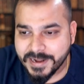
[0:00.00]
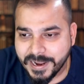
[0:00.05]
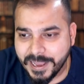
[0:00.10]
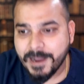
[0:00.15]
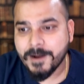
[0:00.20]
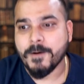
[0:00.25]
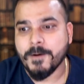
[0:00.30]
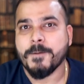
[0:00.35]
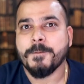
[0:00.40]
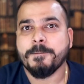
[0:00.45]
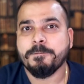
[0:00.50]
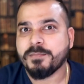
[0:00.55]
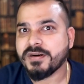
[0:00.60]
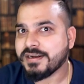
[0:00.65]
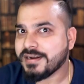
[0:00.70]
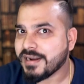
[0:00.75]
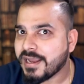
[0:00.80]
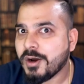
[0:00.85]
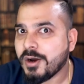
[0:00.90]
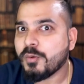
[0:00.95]
now
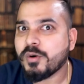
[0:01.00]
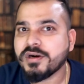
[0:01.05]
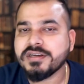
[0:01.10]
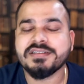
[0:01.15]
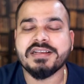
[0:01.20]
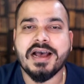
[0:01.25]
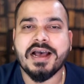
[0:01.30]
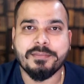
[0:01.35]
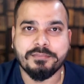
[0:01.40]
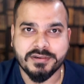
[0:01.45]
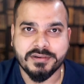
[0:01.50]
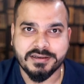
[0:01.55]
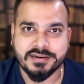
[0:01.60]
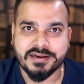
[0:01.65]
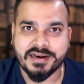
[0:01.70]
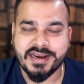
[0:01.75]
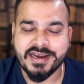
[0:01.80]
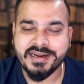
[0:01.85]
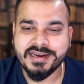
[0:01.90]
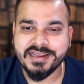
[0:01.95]
but now what has happened
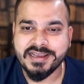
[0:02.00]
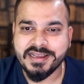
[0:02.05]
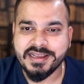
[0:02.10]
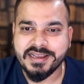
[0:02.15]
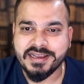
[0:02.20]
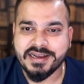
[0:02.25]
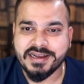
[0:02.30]
right